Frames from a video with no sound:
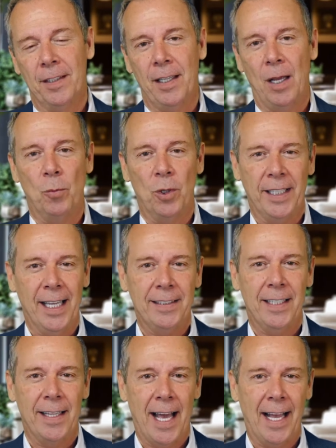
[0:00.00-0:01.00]
And we'll get
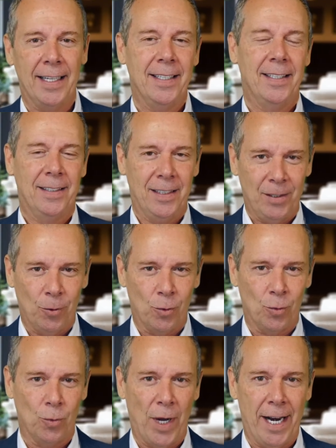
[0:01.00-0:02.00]
to that
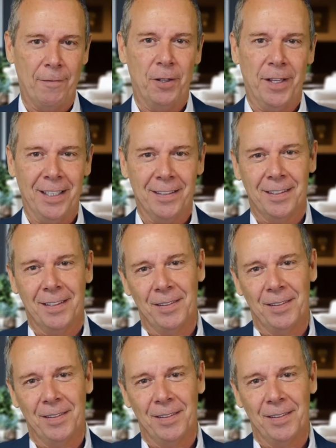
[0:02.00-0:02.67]
right after this.